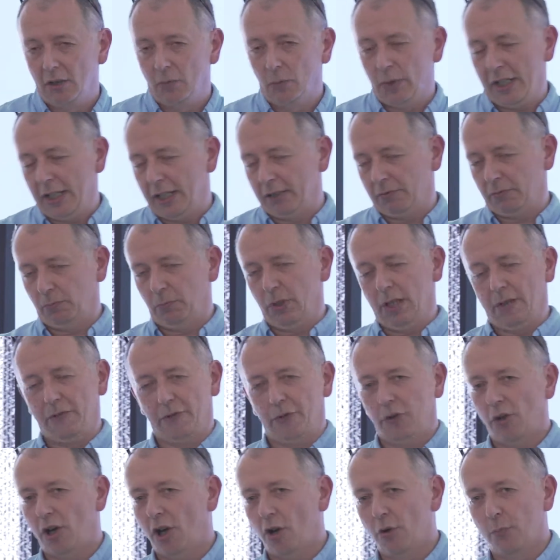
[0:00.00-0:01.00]
we went
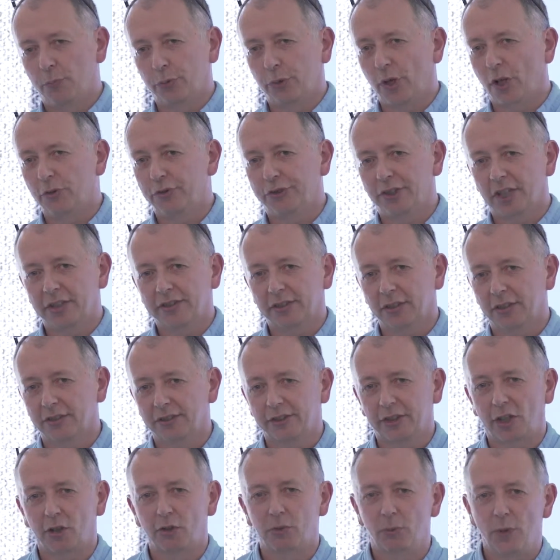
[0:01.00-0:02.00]
through a whole process,
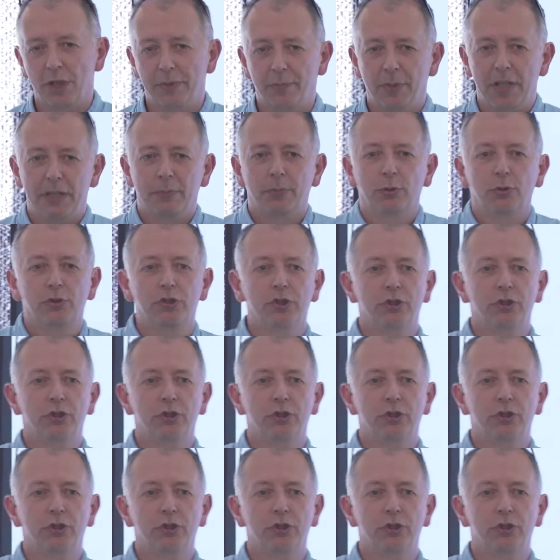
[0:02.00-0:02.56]
consulting with people,